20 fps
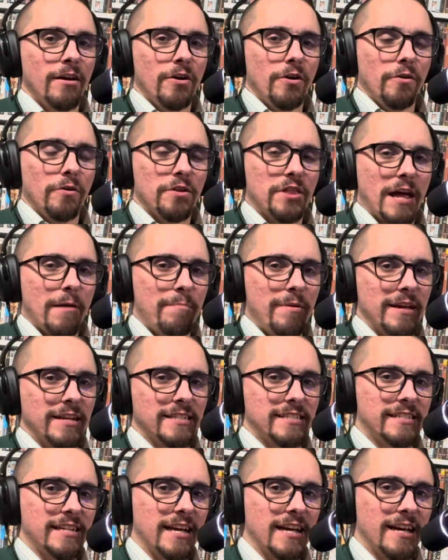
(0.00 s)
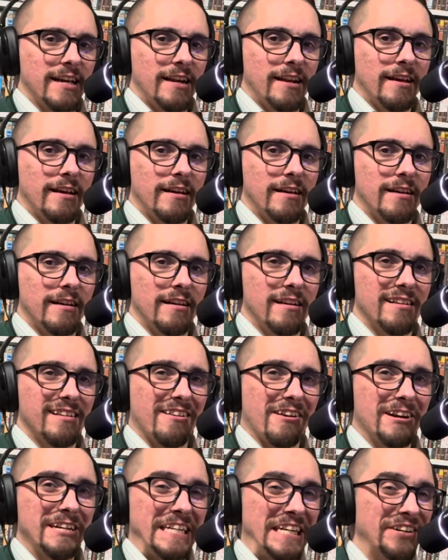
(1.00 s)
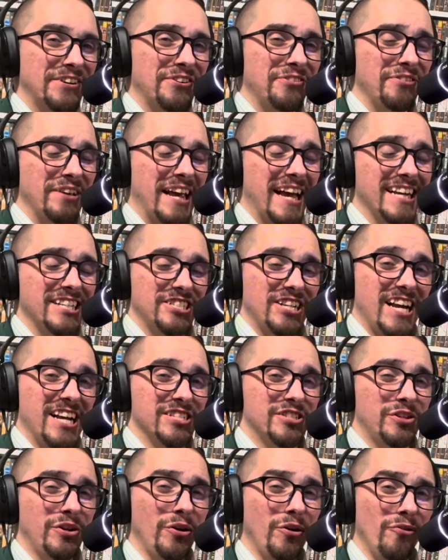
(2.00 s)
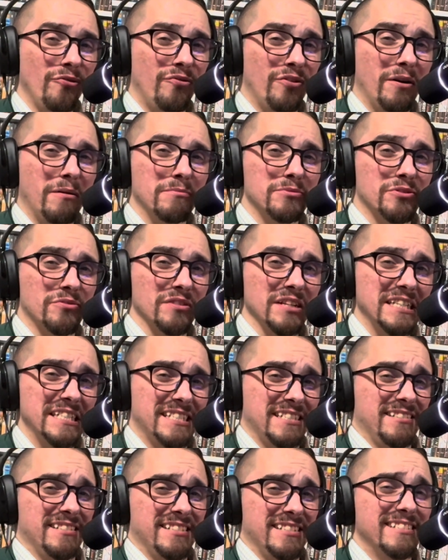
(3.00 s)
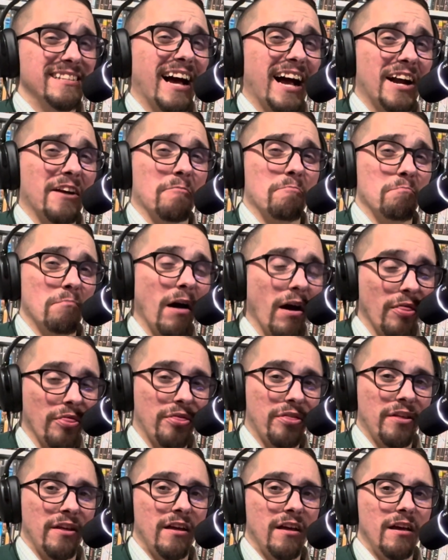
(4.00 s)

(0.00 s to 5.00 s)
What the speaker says: With that being said, Criterion only actually has 2 films releasing this entire month,